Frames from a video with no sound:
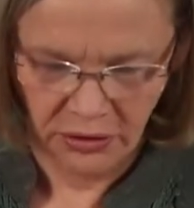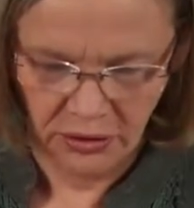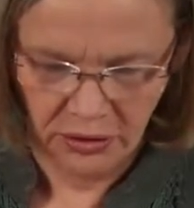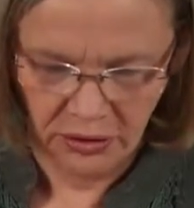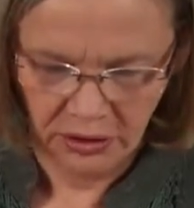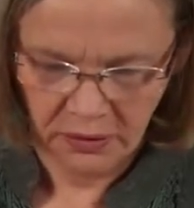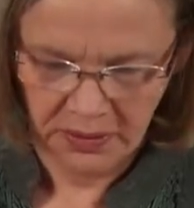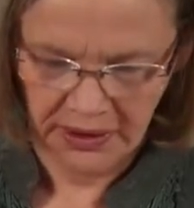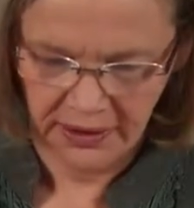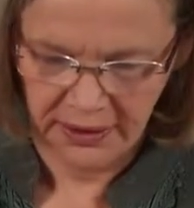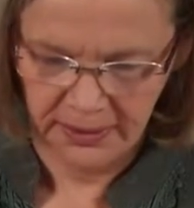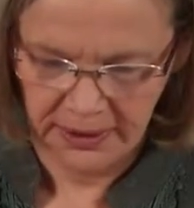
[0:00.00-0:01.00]
do not be
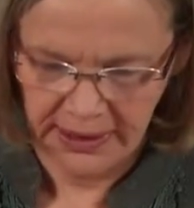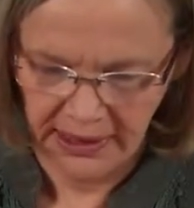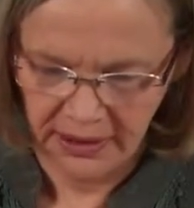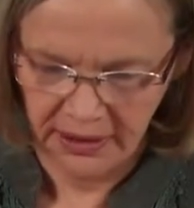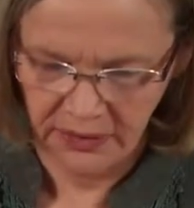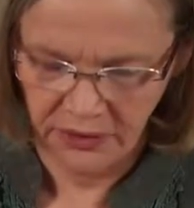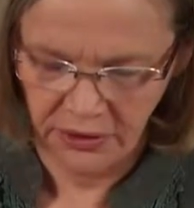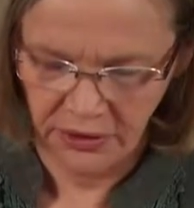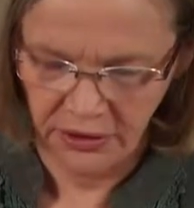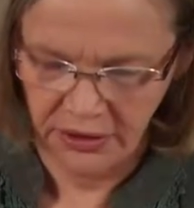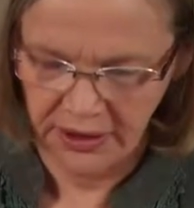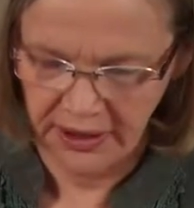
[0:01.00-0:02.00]
intimidated if you
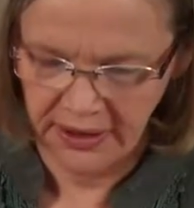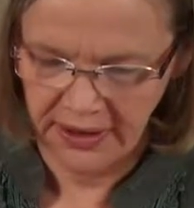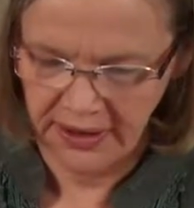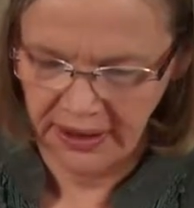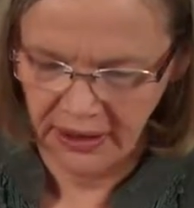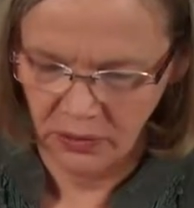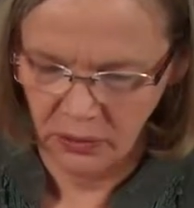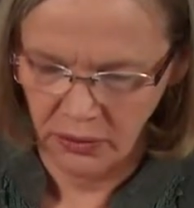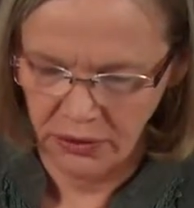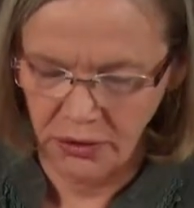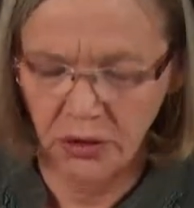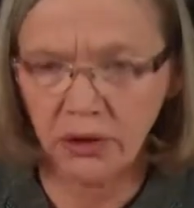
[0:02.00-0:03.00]
do not understand all
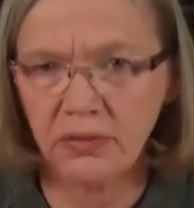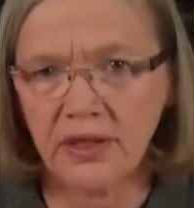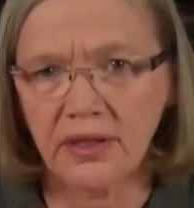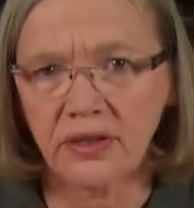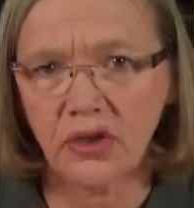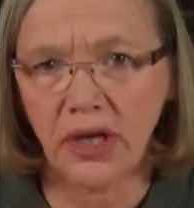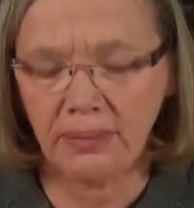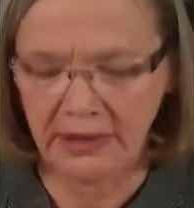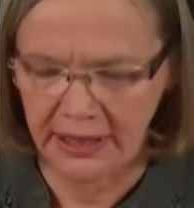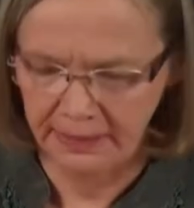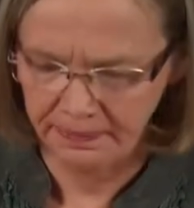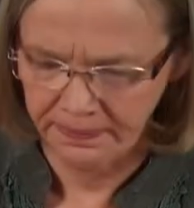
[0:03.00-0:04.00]
the terms in this
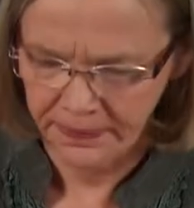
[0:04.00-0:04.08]
chapter.